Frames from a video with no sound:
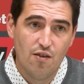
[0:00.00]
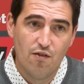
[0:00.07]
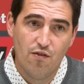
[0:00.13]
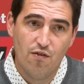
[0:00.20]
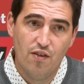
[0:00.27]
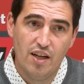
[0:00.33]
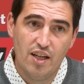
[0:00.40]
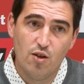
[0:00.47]

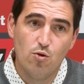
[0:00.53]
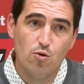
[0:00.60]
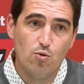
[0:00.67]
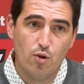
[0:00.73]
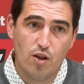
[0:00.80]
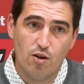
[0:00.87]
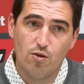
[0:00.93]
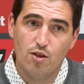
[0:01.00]
very good
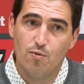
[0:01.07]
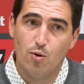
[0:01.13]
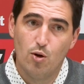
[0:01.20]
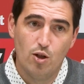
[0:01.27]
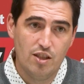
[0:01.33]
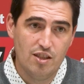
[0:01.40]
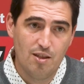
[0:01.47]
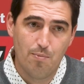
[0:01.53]
without the
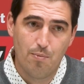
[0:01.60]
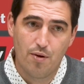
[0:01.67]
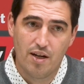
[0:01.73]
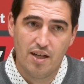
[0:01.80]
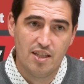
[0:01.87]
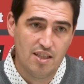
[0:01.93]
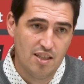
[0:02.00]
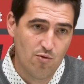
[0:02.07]
ball in the
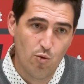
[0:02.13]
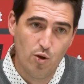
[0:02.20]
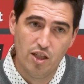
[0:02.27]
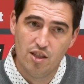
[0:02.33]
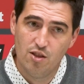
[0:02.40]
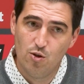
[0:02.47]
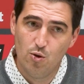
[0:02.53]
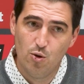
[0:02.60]
press, in
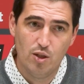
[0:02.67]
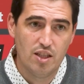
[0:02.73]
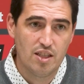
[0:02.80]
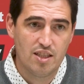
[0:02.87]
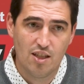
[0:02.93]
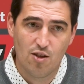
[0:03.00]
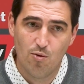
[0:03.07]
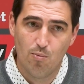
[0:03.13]
winning duels,
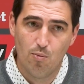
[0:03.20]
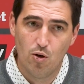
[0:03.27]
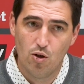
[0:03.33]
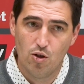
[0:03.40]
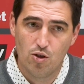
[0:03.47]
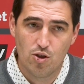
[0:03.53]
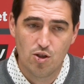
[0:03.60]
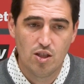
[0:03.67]
second
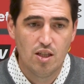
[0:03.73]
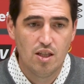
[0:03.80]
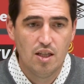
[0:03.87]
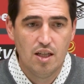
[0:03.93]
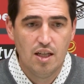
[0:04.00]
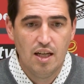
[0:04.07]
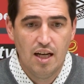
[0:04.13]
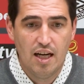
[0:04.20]
balls
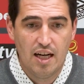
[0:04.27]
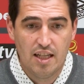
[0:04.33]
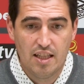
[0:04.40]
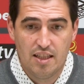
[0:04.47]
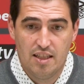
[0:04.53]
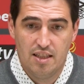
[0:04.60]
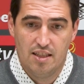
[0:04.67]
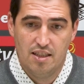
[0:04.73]

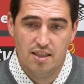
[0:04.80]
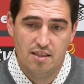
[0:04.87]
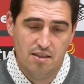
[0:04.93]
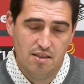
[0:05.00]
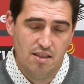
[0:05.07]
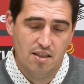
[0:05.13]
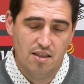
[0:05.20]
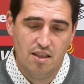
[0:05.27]

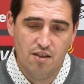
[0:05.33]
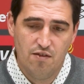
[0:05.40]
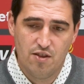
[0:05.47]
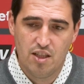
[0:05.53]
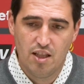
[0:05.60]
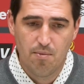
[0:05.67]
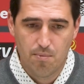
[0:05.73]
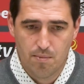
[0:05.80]
and it gives
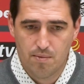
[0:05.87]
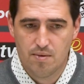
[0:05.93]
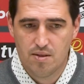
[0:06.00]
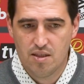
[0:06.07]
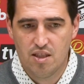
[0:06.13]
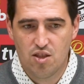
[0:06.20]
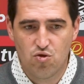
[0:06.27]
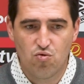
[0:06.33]
them
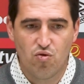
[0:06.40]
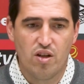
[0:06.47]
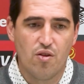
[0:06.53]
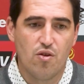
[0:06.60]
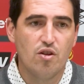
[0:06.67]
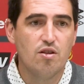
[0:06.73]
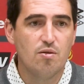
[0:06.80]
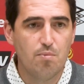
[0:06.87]

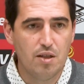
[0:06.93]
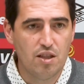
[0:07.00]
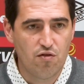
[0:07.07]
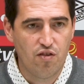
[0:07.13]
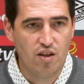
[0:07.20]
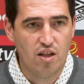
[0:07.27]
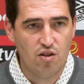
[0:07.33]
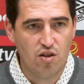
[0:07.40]
strength in the
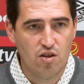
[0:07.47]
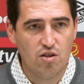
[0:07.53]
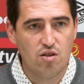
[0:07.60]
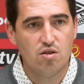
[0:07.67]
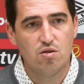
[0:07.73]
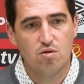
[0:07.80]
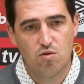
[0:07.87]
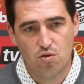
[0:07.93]
midfield, no,
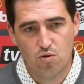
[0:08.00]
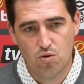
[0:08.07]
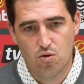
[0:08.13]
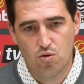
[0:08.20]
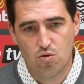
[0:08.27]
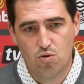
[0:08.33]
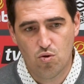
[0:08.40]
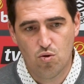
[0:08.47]

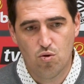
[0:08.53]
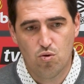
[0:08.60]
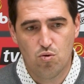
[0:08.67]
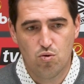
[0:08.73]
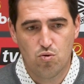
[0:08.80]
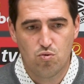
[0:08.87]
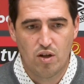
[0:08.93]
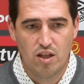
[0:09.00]
to to
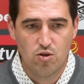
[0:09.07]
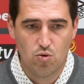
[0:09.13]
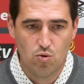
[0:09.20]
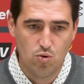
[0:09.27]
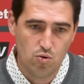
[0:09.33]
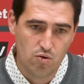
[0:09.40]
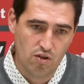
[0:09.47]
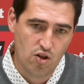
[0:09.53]
to try to
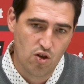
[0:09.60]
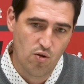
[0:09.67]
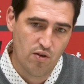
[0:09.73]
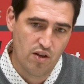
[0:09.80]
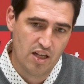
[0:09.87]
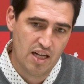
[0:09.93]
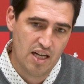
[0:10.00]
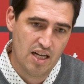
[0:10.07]

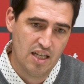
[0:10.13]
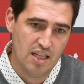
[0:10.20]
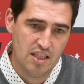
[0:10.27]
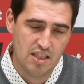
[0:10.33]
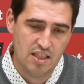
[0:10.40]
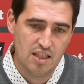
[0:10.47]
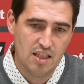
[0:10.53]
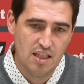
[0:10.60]
recover high
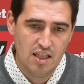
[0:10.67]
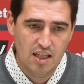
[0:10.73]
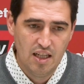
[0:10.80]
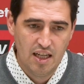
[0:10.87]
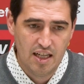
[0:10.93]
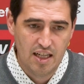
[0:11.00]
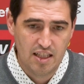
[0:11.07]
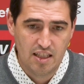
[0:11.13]
and
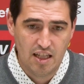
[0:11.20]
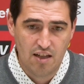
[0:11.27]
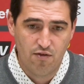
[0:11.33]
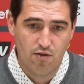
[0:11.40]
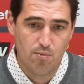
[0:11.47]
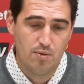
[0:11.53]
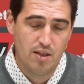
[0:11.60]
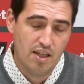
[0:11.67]
and attack
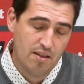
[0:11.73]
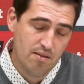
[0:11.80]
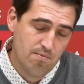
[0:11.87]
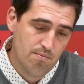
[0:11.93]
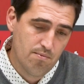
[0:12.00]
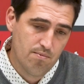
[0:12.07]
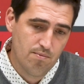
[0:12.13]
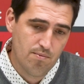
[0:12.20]
from there
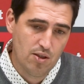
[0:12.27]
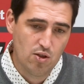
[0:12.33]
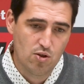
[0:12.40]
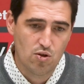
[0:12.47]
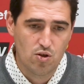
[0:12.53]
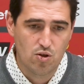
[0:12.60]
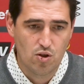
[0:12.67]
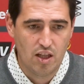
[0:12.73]
because
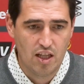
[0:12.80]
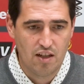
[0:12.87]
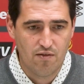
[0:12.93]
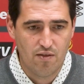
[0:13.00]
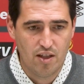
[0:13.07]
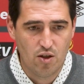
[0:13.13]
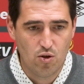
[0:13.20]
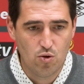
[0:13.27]
also they have
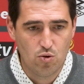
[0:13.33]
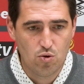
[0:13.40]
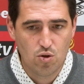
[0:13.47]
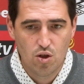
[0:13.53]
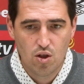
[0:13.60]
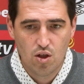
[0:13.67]
very good